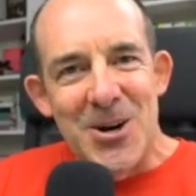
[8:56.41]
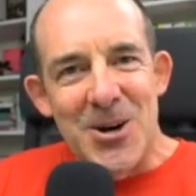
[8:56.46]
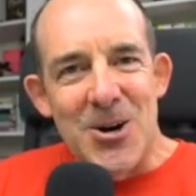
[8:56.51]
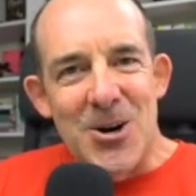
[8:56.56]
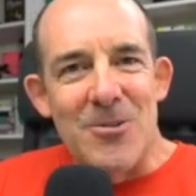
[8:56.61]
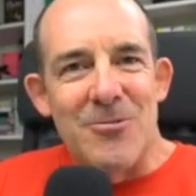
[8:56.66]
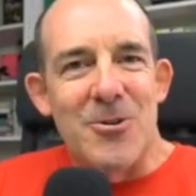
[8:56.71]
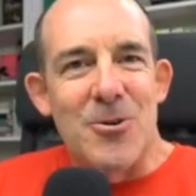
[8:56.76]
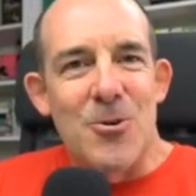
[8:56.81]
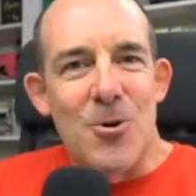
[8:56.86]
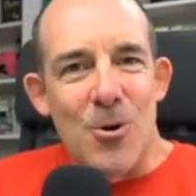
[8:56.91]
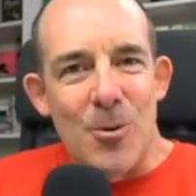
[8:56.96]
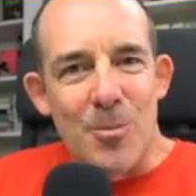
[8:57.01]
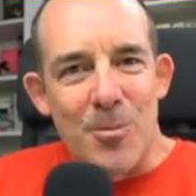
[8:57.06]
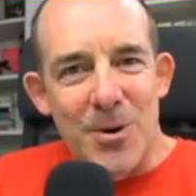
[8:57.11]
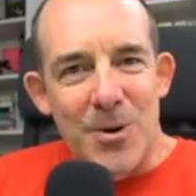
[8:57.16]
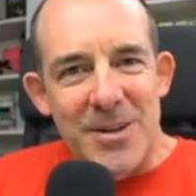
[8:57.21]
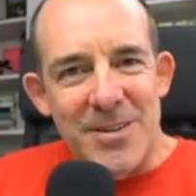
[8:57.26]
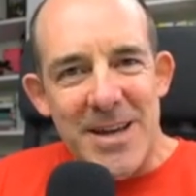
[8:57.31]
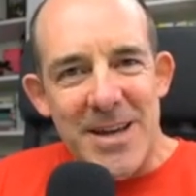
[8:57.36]
of
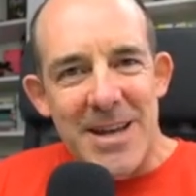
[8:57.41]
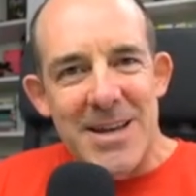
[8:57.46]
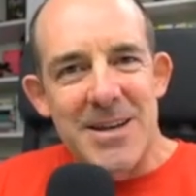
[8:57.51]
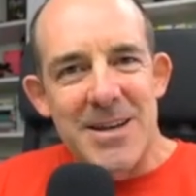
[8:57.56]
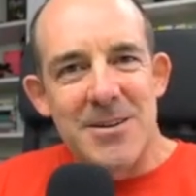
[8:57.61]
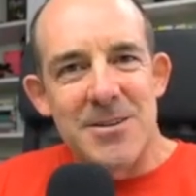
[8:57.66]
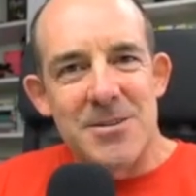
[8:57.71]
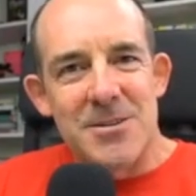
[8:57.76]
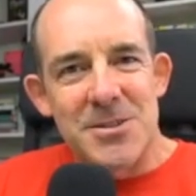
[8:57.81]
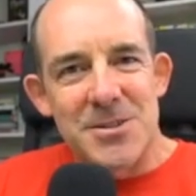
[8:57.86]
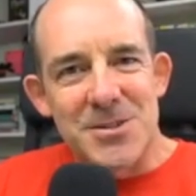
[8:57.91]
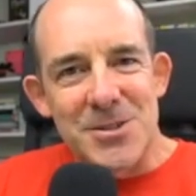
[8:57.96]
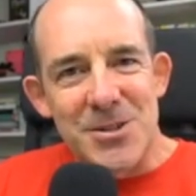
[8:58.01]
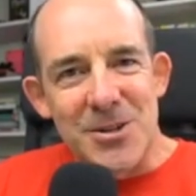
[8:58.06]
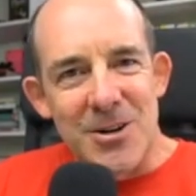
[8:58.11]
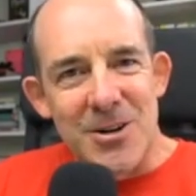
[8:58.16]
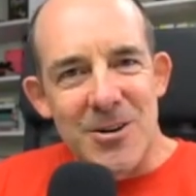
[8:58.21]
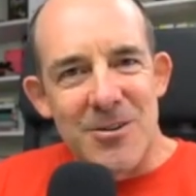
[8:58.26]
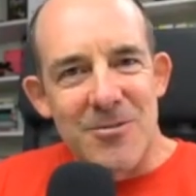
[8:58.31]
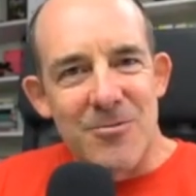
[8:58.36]
corporate, ten years
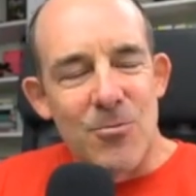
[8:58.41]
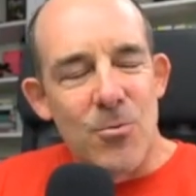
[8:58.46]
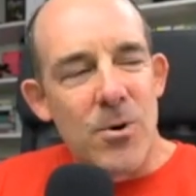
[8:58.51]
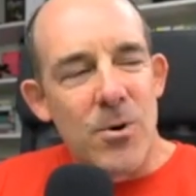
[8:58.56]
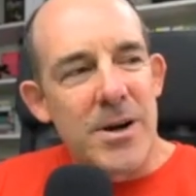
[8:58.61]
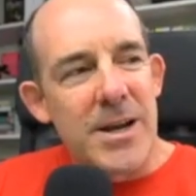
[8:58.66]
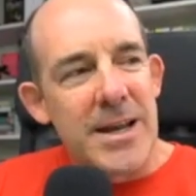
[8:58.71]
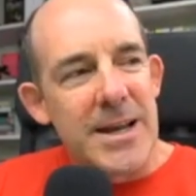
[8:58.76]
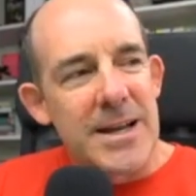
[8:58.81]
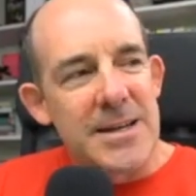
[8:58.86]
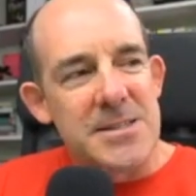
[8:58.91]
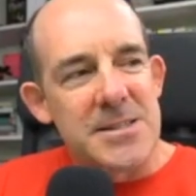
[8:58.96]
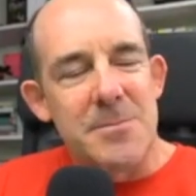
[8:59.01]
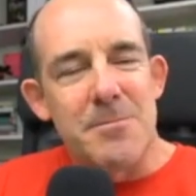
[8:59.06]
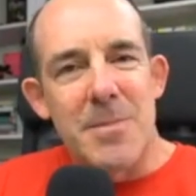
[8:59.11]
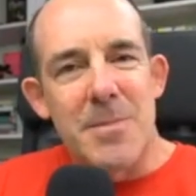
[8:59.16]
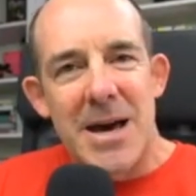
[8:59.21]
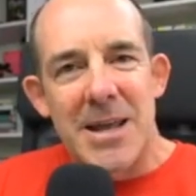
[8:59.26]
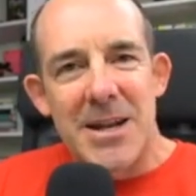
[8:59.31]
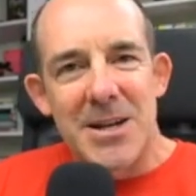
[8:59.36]
of working as a
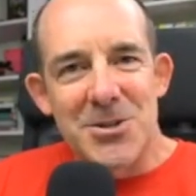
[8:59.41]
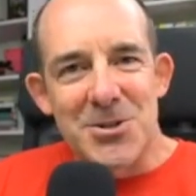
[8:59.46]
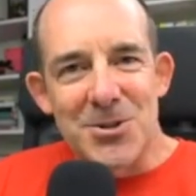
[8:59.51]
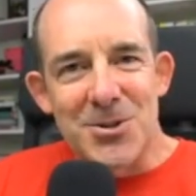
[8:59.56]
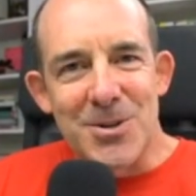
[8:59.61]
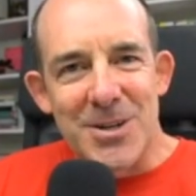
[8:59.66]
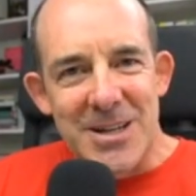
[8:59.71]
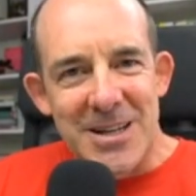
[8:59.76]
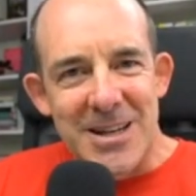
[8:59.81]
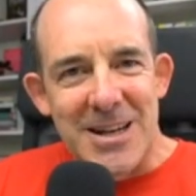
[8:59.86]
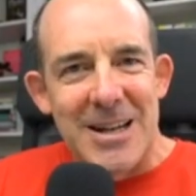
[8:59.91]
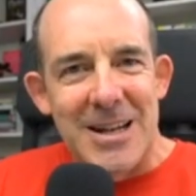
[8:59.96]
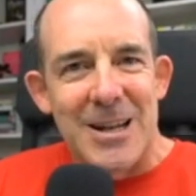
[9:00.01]
manager in a